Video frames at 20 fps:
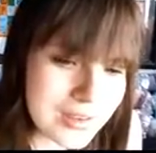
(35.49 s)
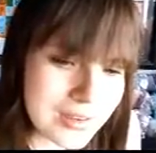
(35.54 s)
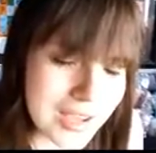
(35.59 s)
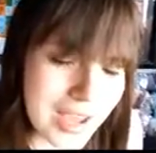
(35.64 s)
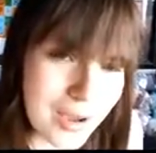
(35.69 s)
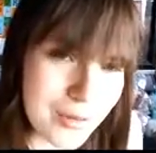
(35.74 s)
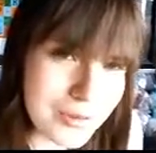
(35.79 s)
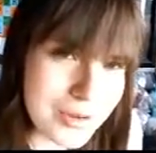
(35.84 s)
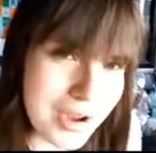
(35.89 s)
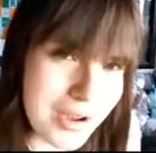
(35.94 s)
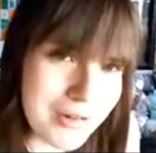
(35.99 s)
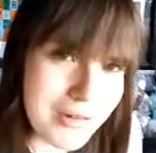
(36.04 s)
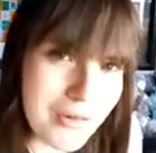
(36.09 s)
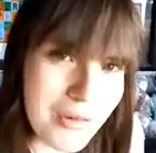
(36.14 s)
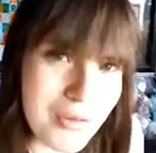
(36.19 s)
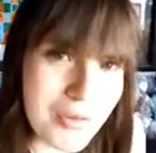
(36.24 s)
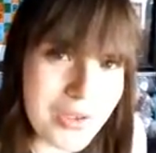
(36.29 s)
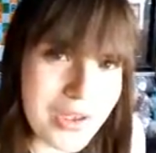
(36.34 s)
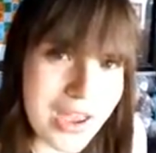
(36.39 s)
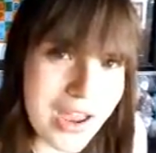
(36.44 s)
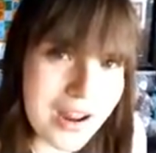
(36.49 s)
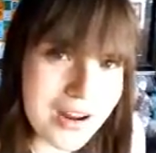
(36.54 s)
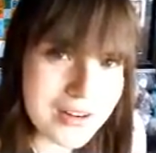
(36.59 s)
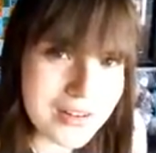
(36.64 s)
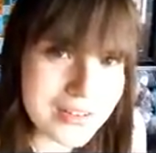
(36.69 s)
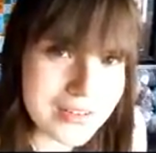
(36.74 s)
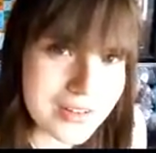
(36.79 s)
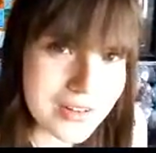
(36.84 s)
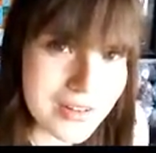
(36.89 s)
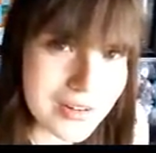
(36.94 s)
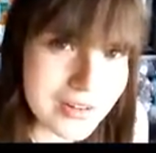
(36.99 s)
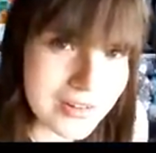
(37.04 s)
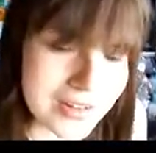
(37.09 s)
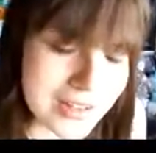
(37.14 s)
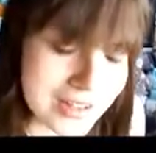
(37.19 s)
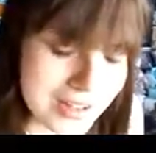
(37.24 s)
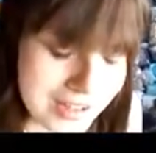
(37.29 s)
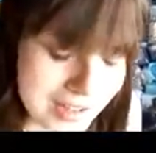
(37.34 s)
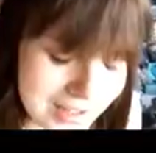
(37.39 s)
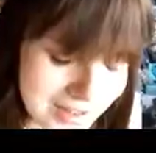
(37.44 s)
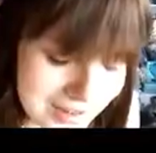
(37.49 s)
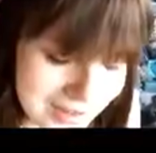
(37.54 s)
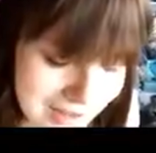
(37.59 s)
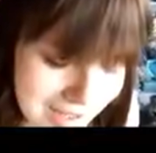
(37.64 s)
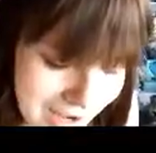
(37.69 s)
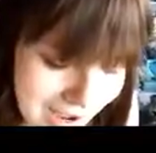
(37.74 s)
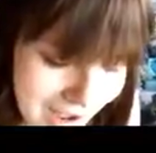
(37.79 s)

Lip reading: see how young all the actors are in it, and the